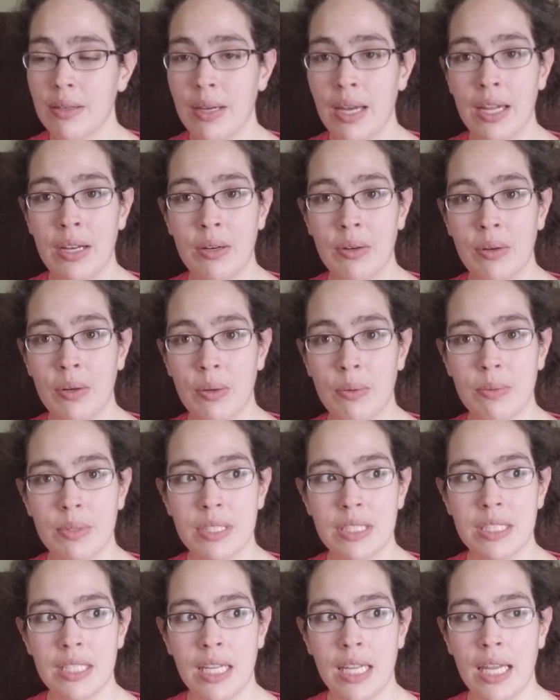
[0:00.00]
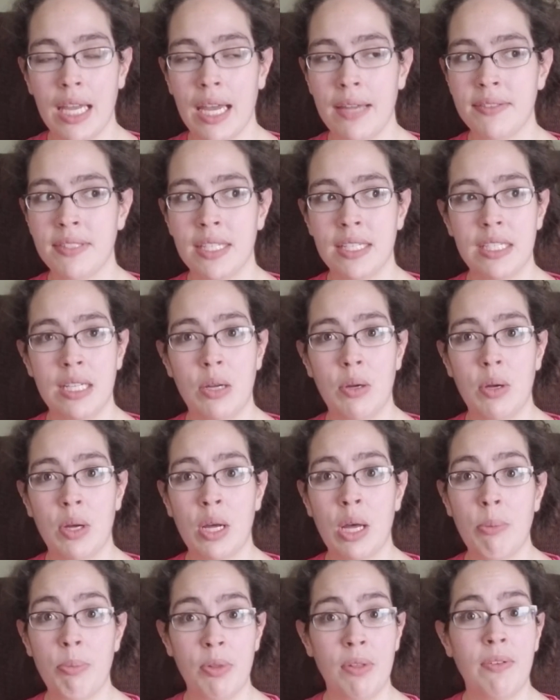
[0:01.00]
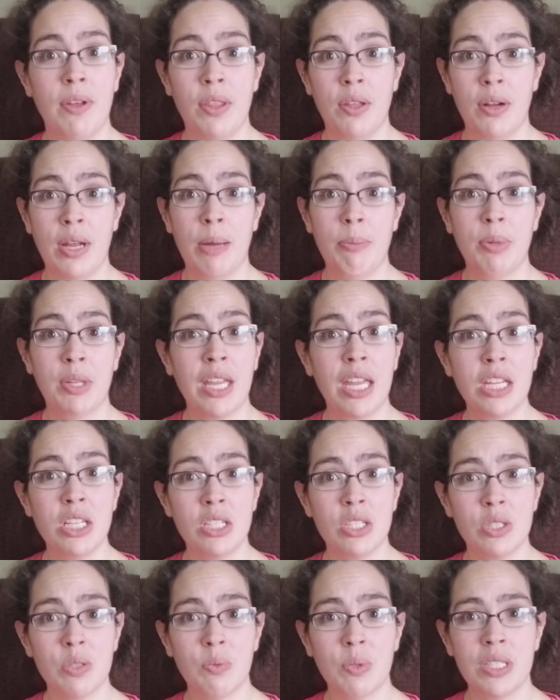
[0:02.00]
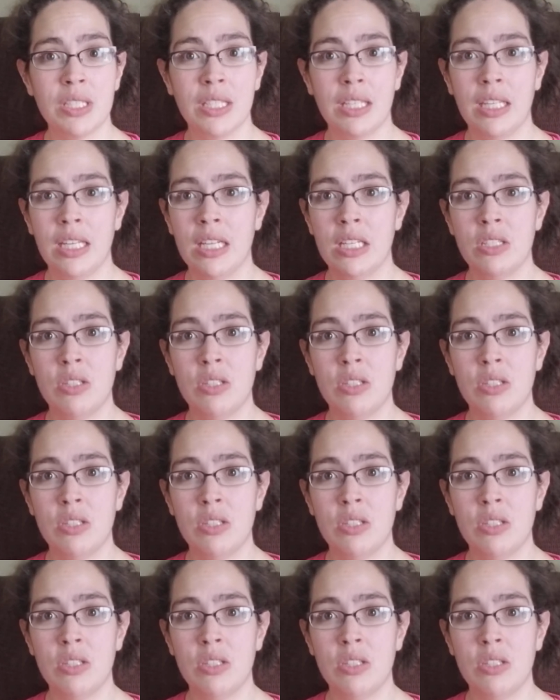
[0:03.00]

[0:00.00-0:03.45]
I don't know, we'll see. I've sent out a couple of other applications recently,